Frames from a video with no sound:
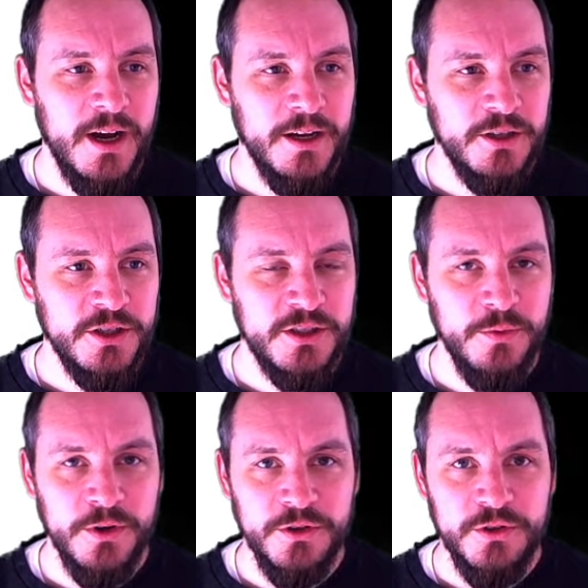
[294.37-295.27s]
I just
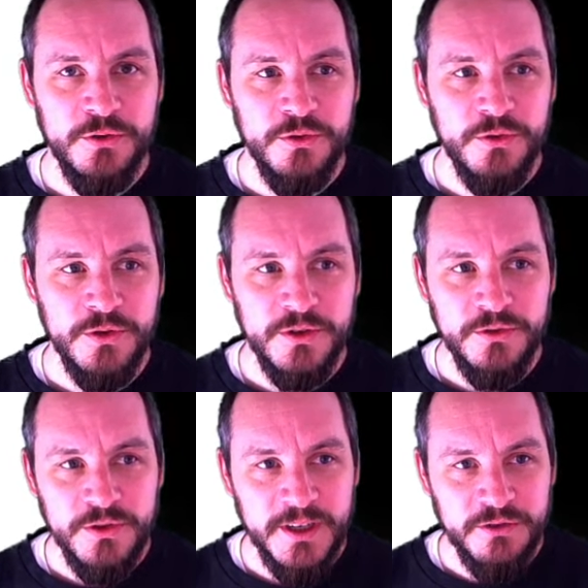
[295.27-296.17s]
want to
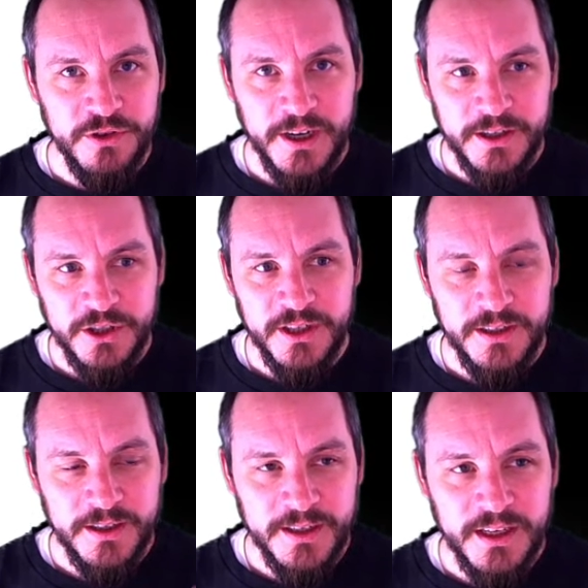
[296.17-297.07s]
do the introduction
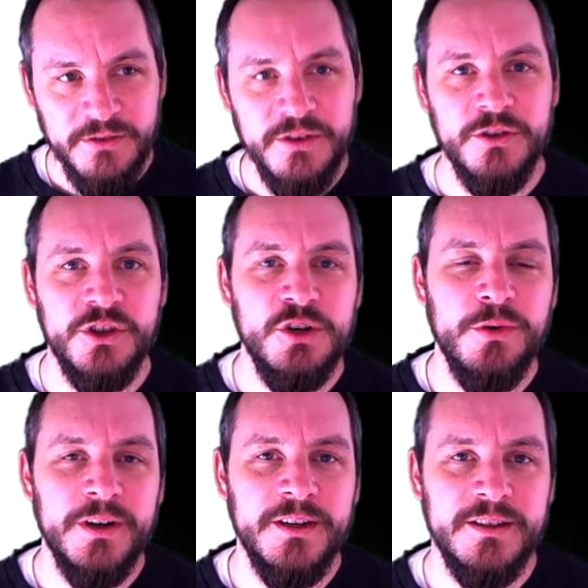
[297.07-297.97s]
and give you a
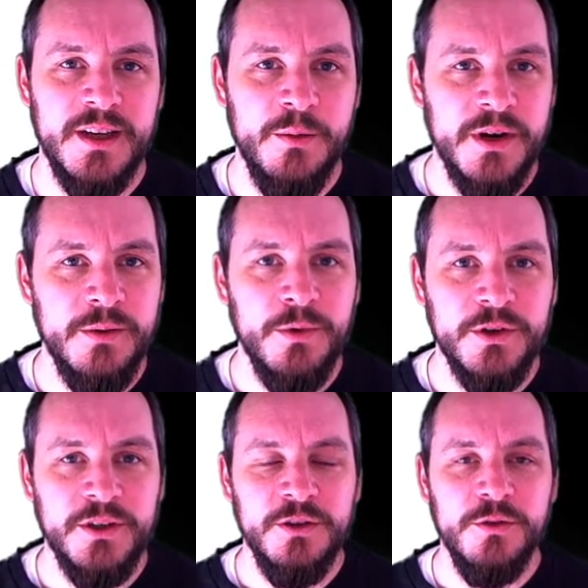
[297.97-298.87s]
short summary
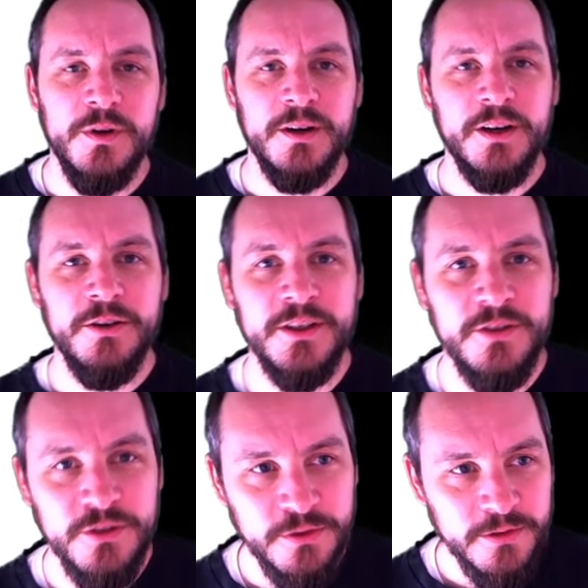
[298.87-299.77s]
what you are going
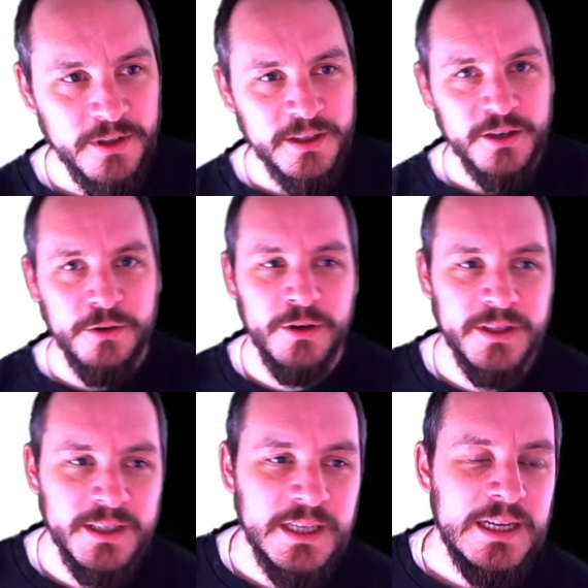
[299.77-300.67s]
to do in the course.